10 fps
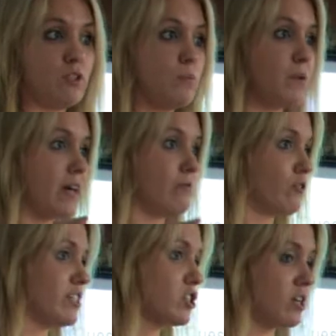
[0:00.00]
you'd pay
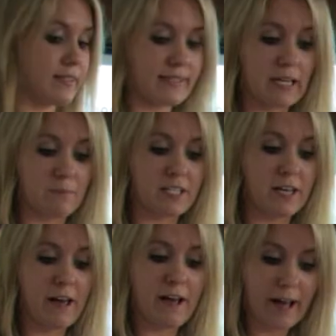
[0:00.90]
for each concept,
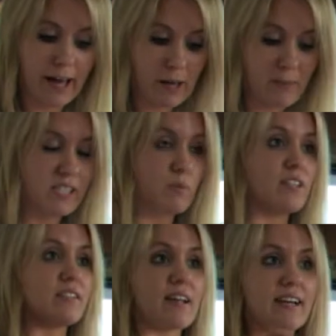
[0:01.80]
as
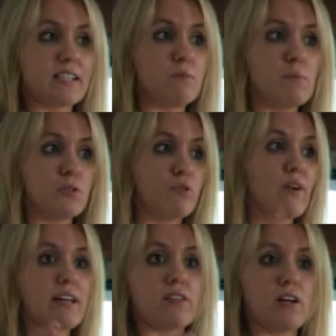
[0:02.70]
well as asking people to
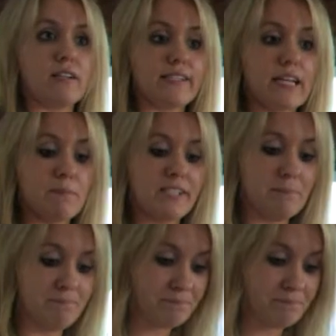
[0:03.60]
rank the concepts.